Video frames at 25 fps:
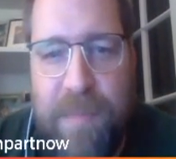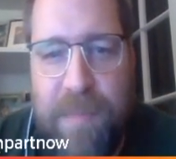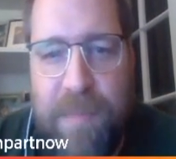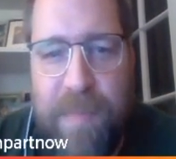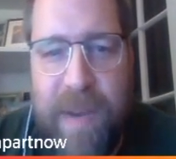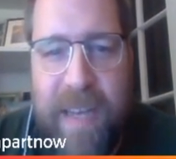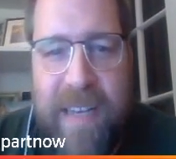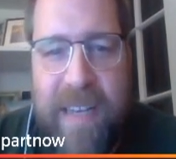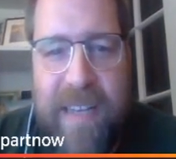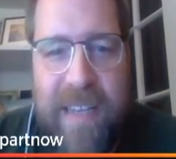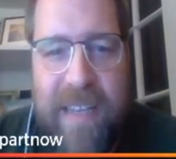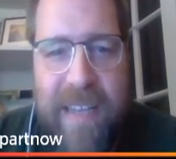
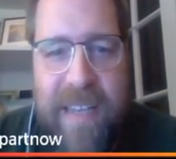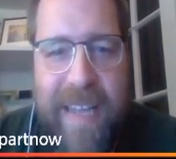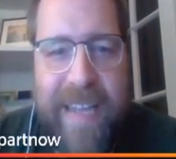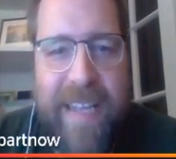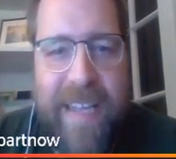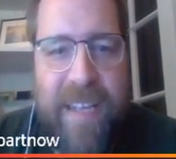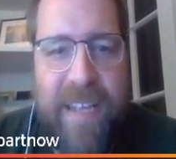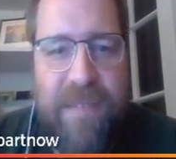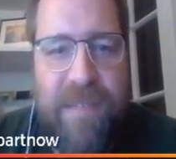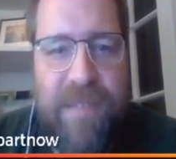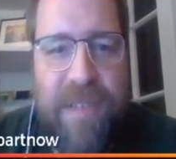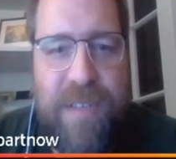But
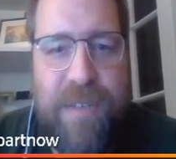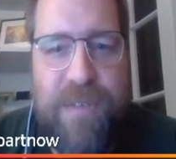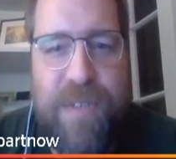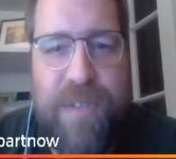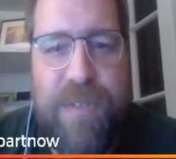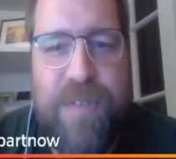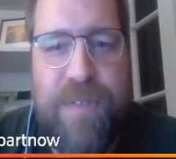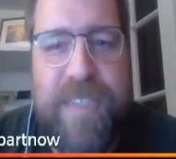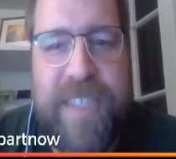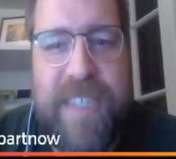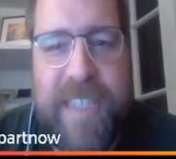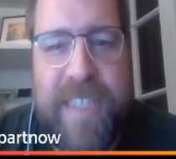like you
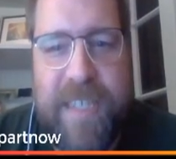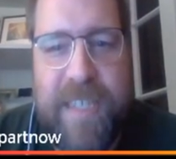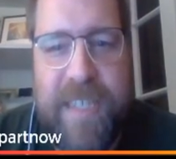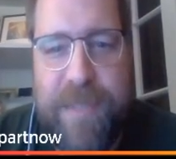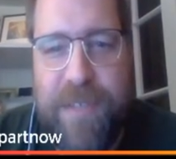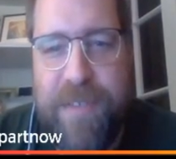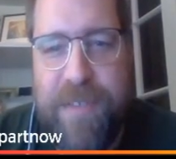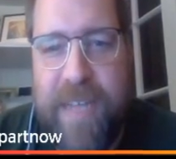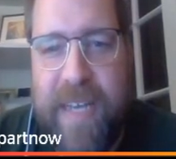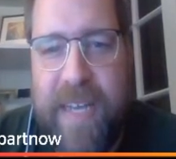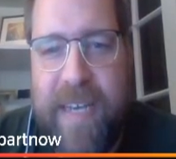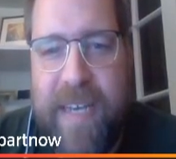do see him
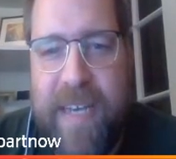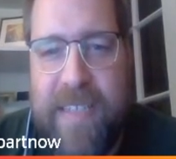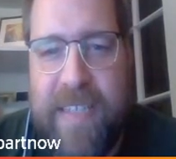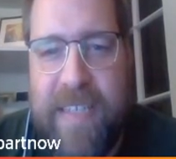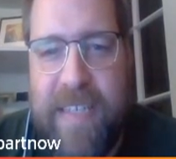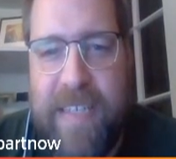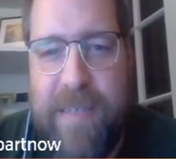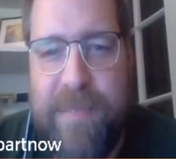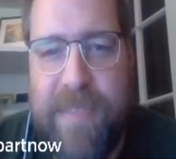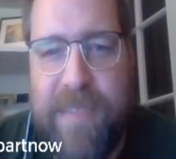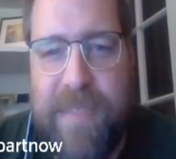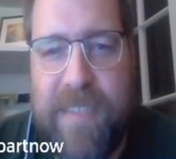do that at
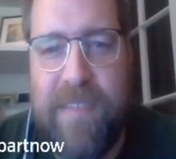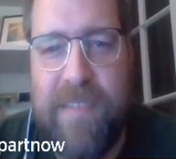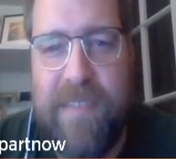times.